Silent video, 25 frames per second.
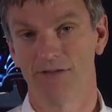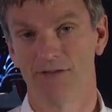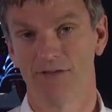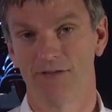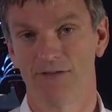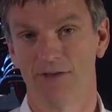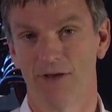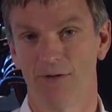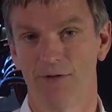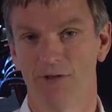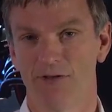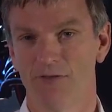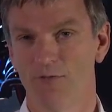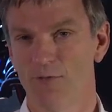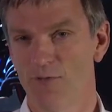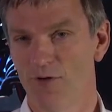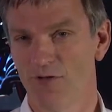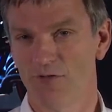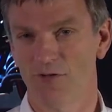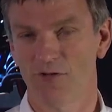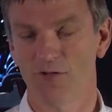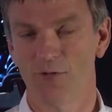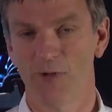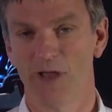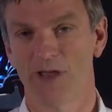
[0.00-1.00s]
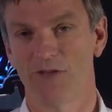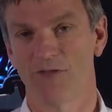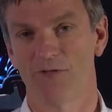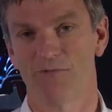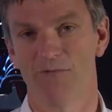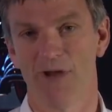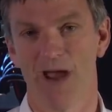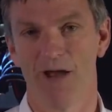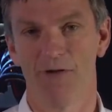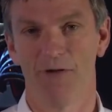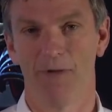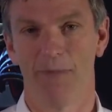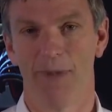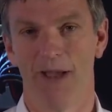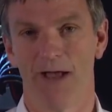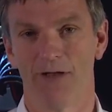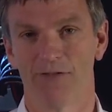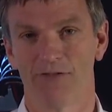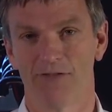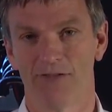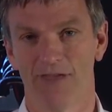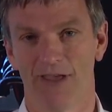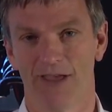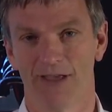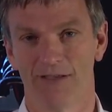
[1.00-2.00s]
So it's always a swings and
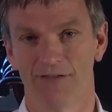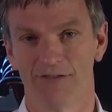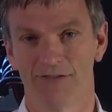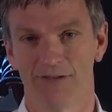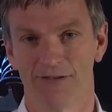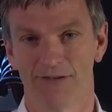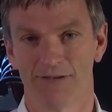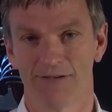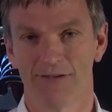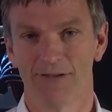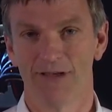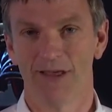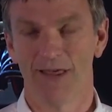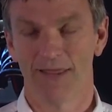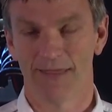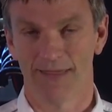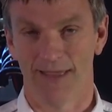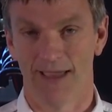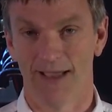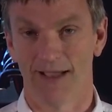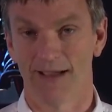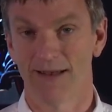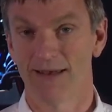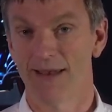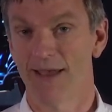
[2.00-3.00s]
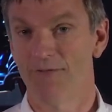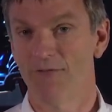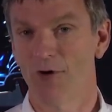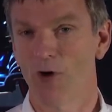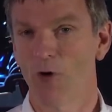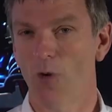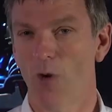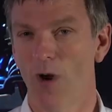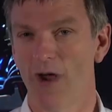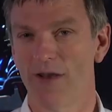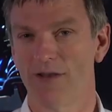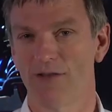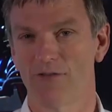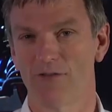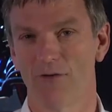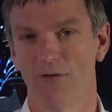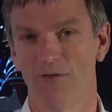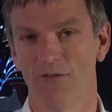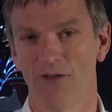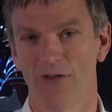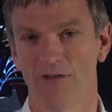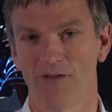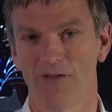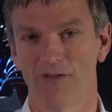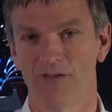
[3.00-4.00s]
roundabouts thing and never quite as
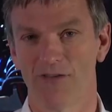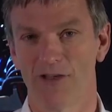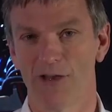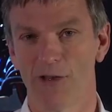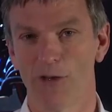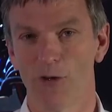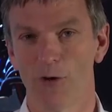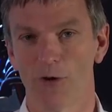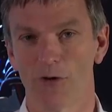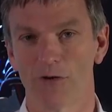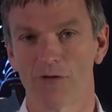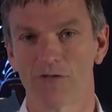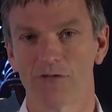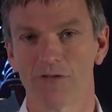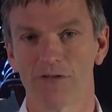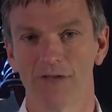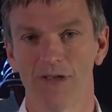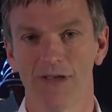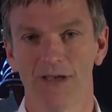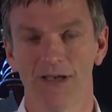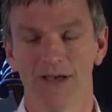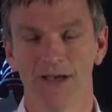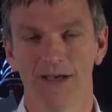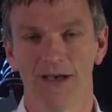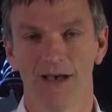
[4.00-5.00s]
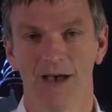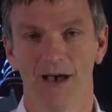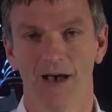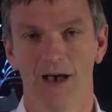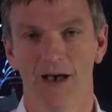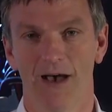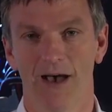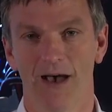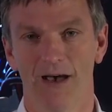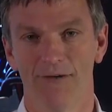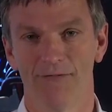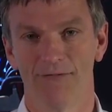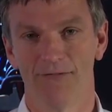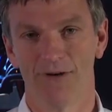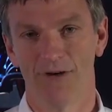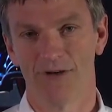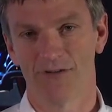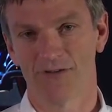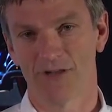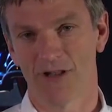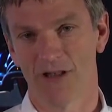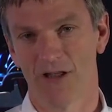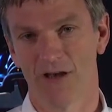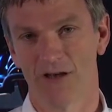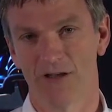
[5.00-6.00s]
obvious as it looks at
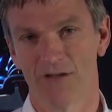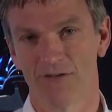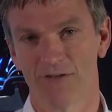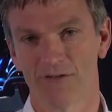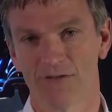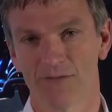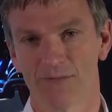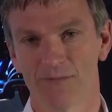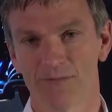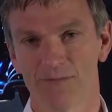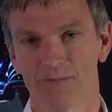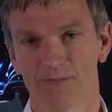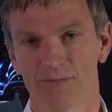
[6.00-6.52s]
first glance.